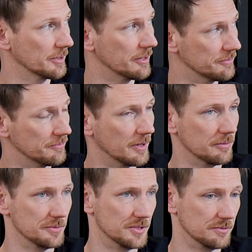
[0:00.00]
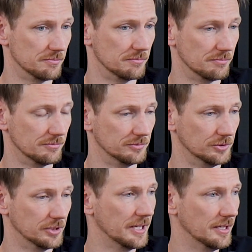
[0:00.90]
but I was
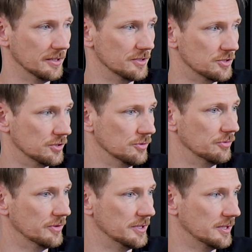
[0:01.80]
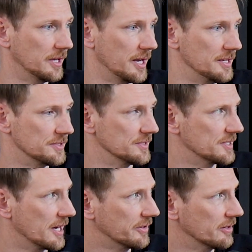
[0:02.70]
looking into the case in
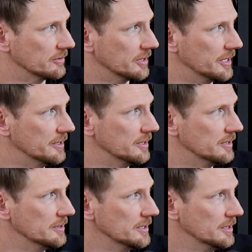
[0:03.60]
South Carolina,